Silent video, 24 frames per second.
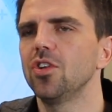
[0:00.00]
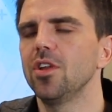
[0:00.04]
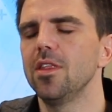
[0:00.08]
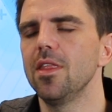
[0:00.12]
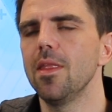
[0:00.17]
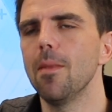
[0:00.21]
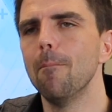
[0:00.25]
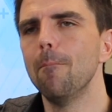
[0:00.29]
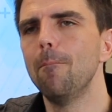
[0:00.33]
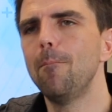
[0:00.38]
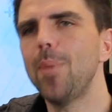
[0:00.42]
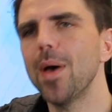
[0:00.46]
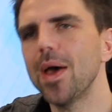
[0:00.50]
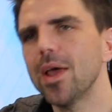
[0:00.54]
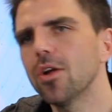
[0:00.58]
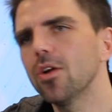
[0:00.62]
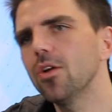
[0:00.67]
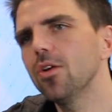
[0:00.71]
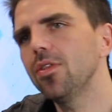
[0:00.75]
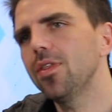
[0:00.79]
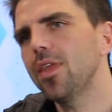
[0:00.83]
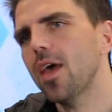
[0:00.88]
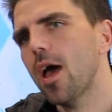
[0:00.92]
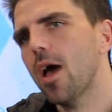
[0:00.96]
And the
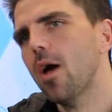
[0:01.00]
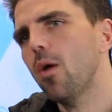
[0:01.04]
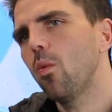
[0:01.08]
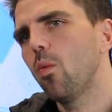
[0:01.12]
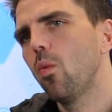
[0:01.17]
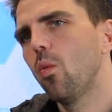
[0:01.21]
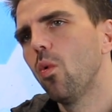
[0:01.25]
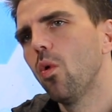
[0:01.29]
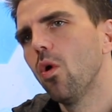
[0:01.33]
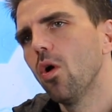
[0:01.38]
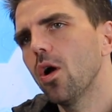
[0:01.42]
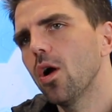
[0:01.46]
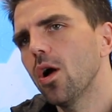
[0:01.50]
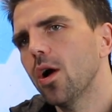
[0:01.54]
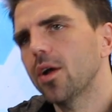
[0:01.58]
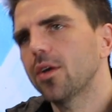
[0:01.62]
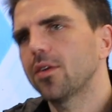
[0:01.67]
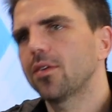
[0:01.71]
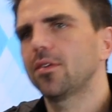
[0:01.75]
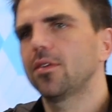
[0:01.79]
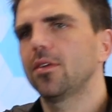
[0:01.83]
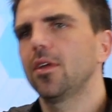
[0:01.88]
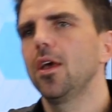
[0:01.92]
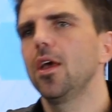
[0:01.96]
better that
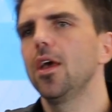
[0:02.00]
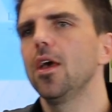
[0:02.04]
works,